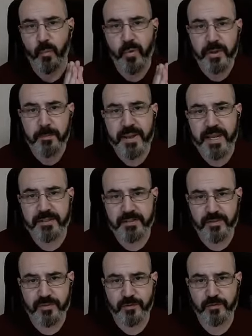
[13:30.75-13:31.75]
we made
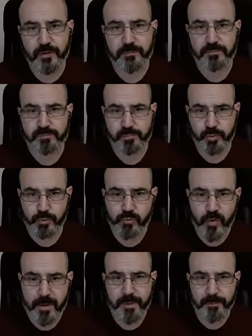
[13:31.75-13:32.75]
the system
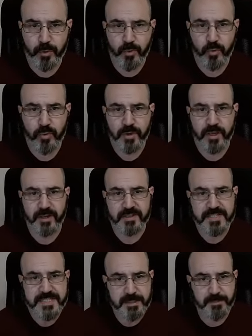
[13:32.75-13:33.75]
programmable in a
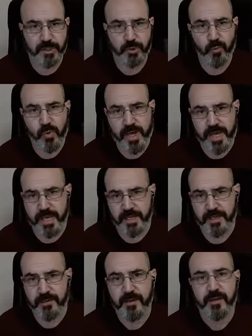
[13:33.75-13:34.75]
similar
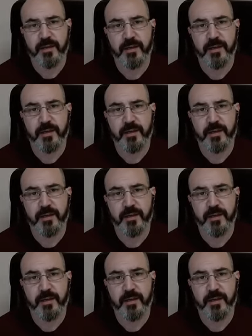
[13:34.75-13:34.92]
way